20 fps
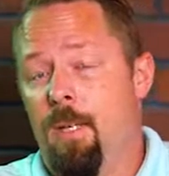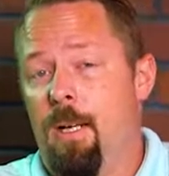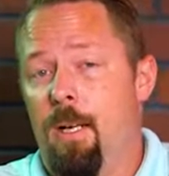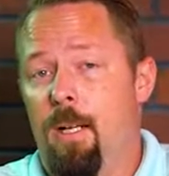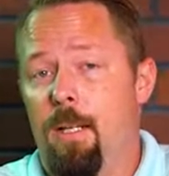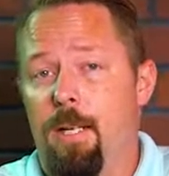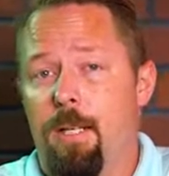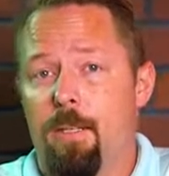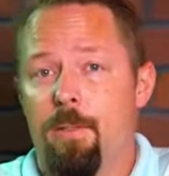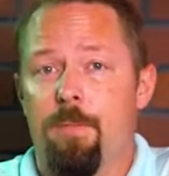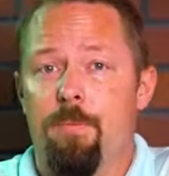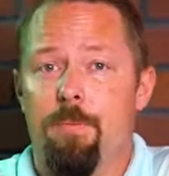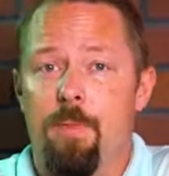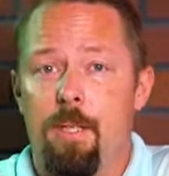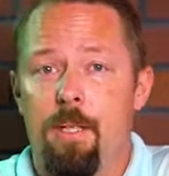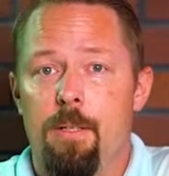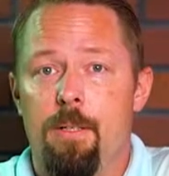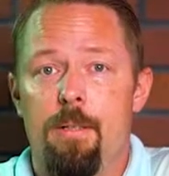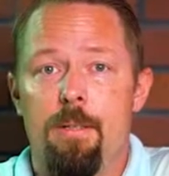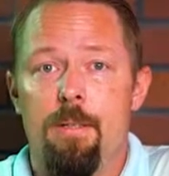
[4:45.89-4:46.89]
Electric
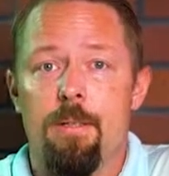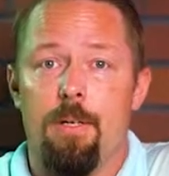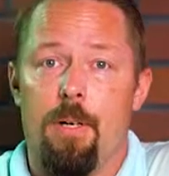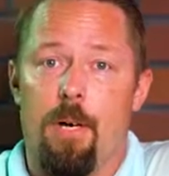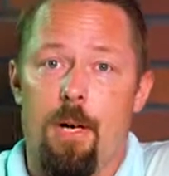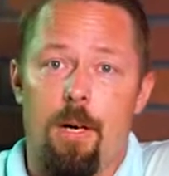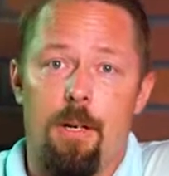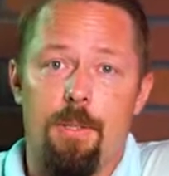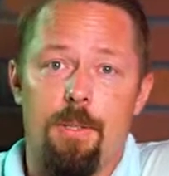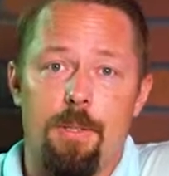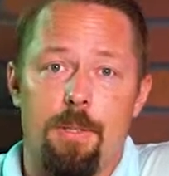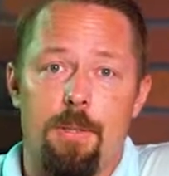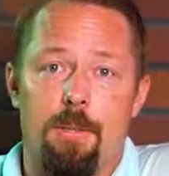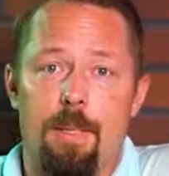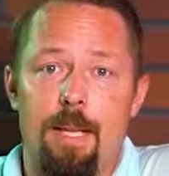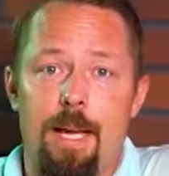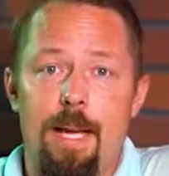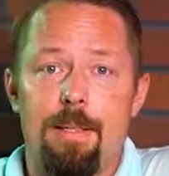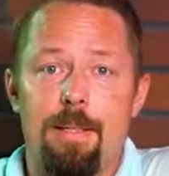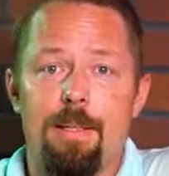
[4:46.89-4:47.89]
vehicles are also
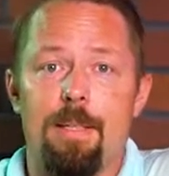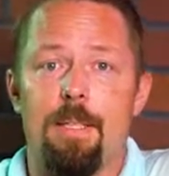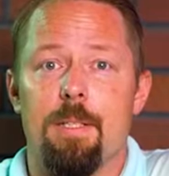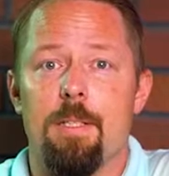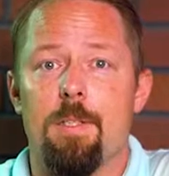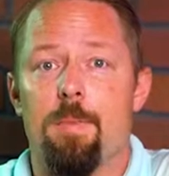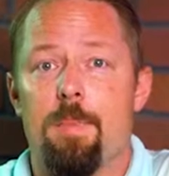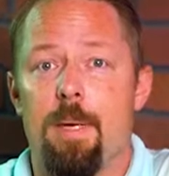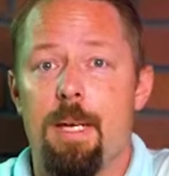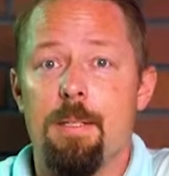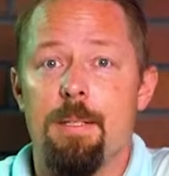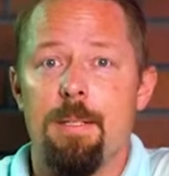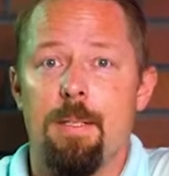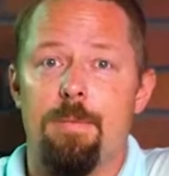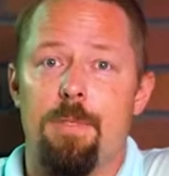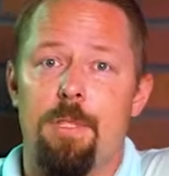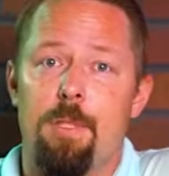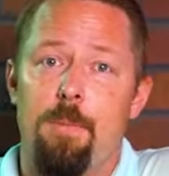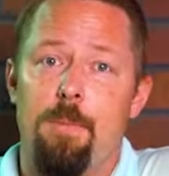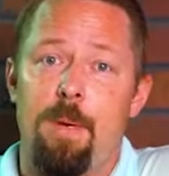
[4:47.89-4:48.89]
less
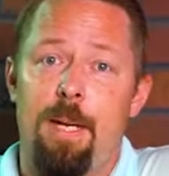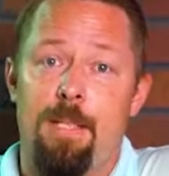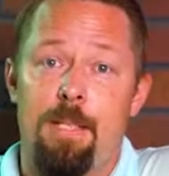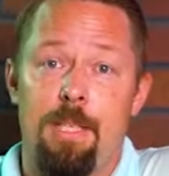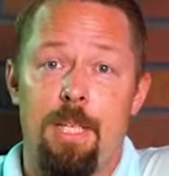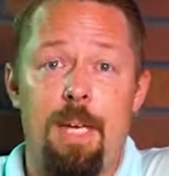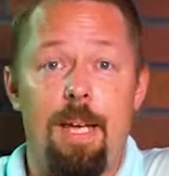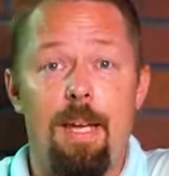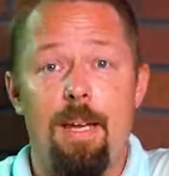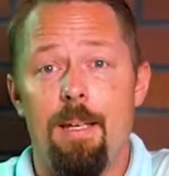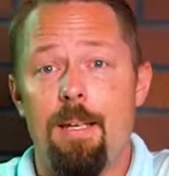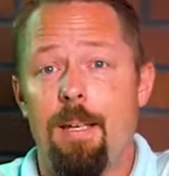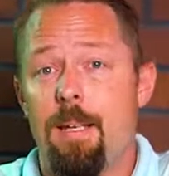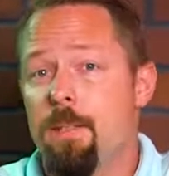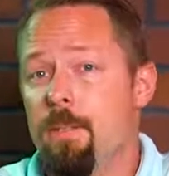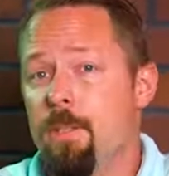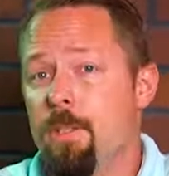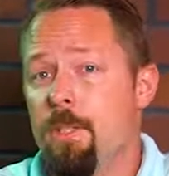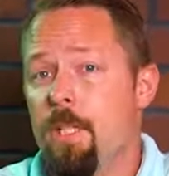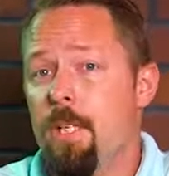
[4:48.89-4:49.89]
expensive to maintain
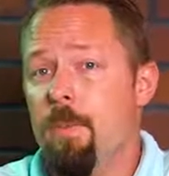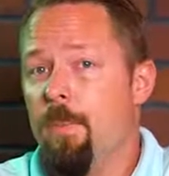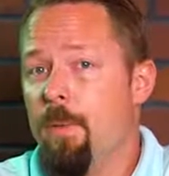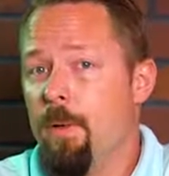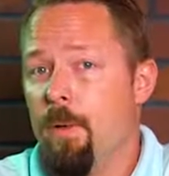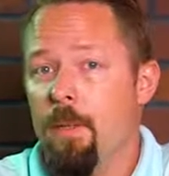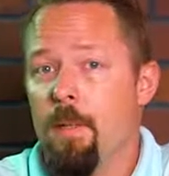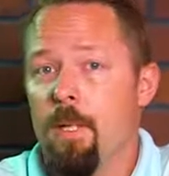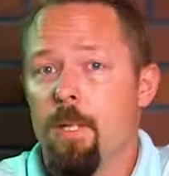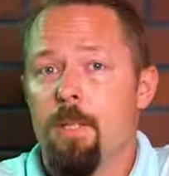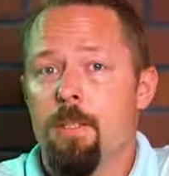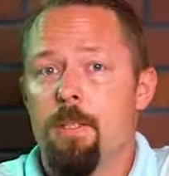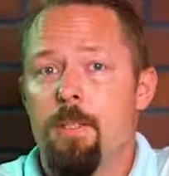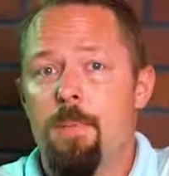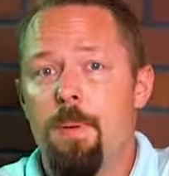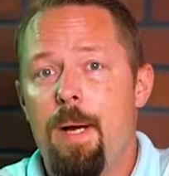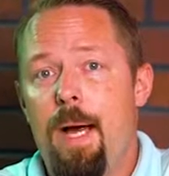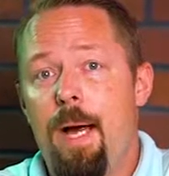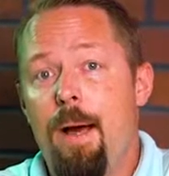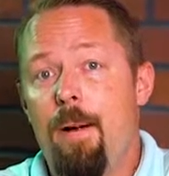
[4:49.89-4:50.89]
and cheaper to
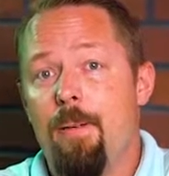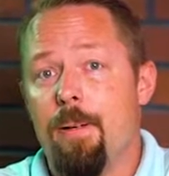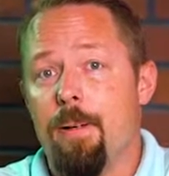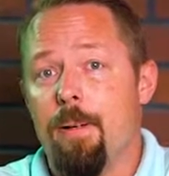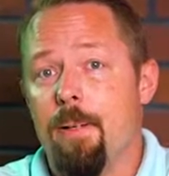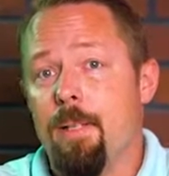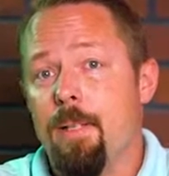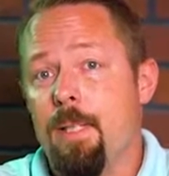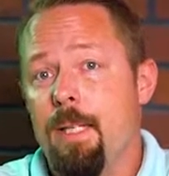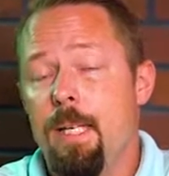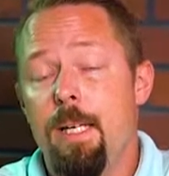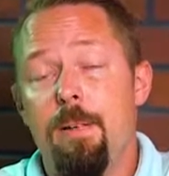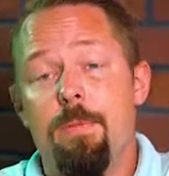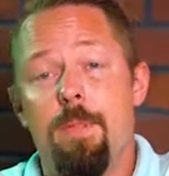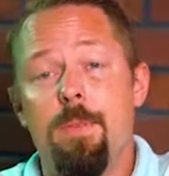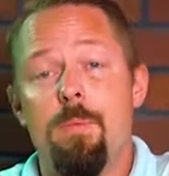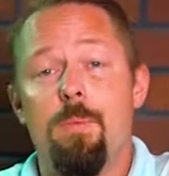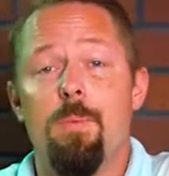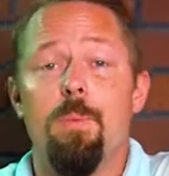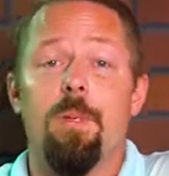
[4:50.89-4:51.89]
power,
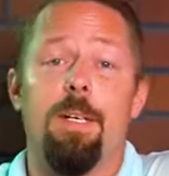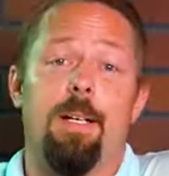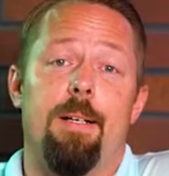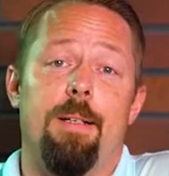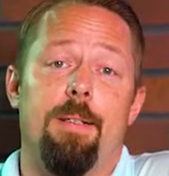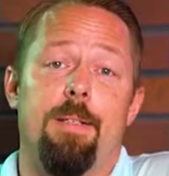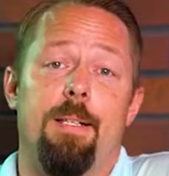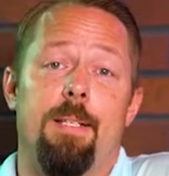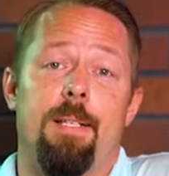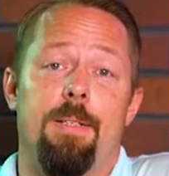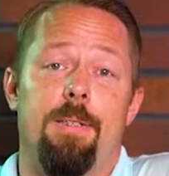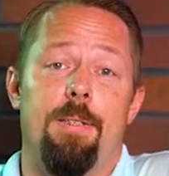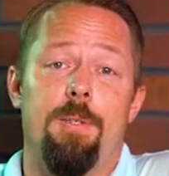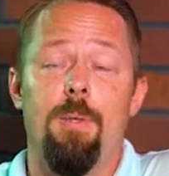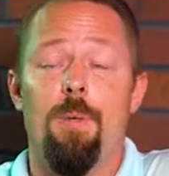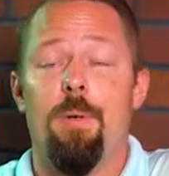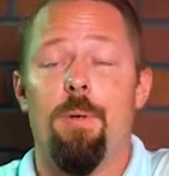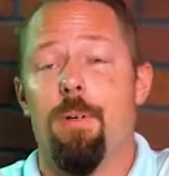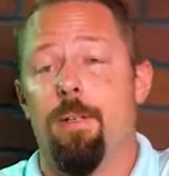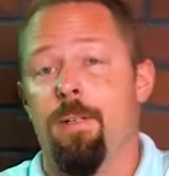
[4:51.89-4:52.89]
even with
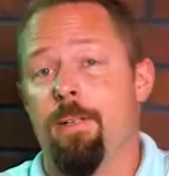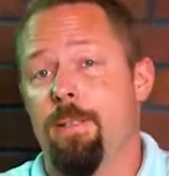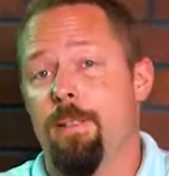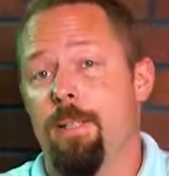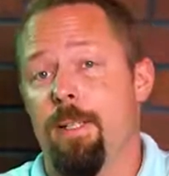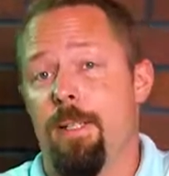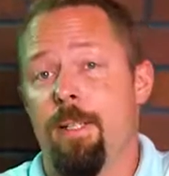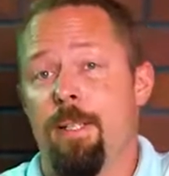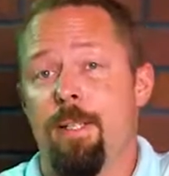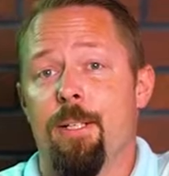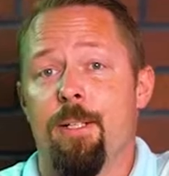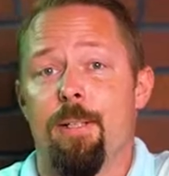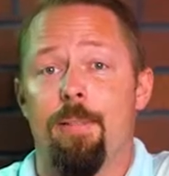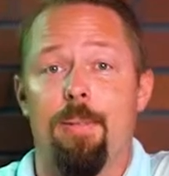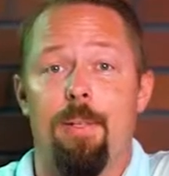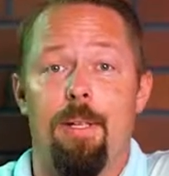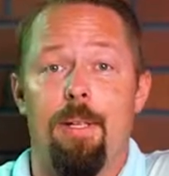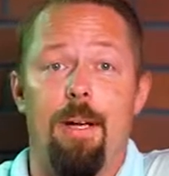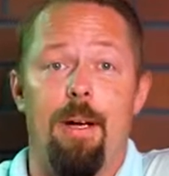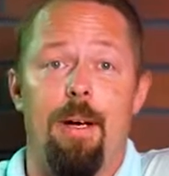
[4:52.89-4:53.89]
historically
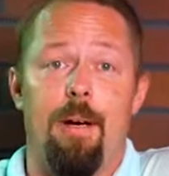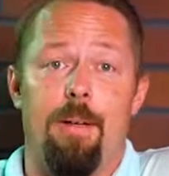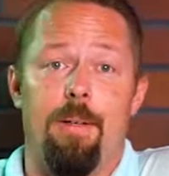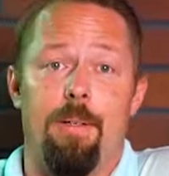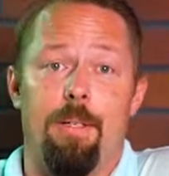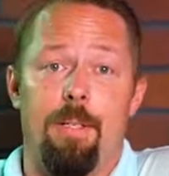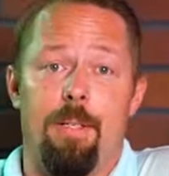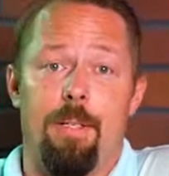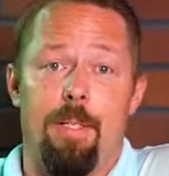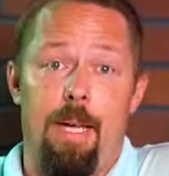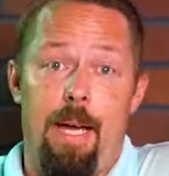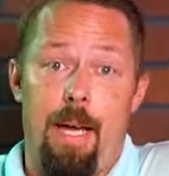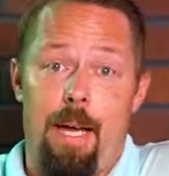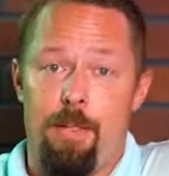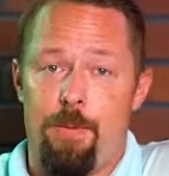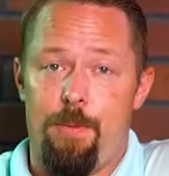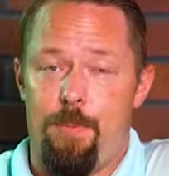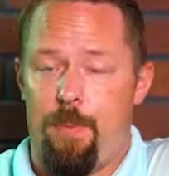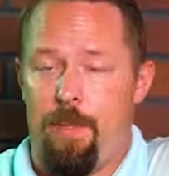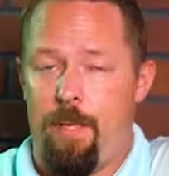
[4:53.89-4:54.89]
low
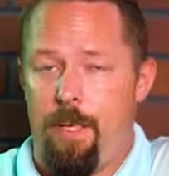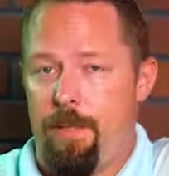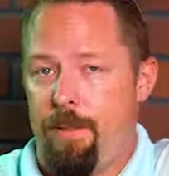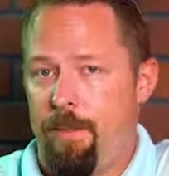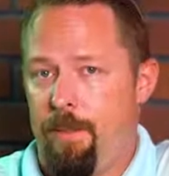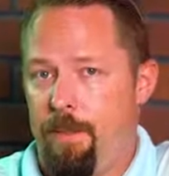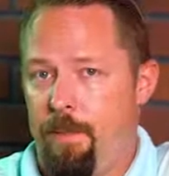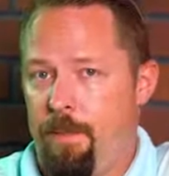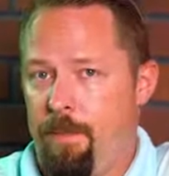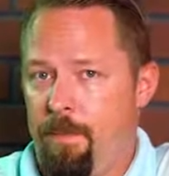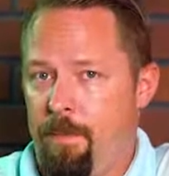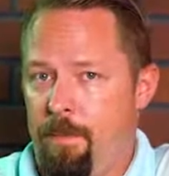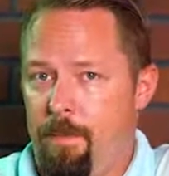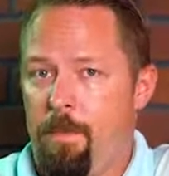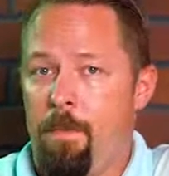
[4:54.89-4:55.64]
gas prices.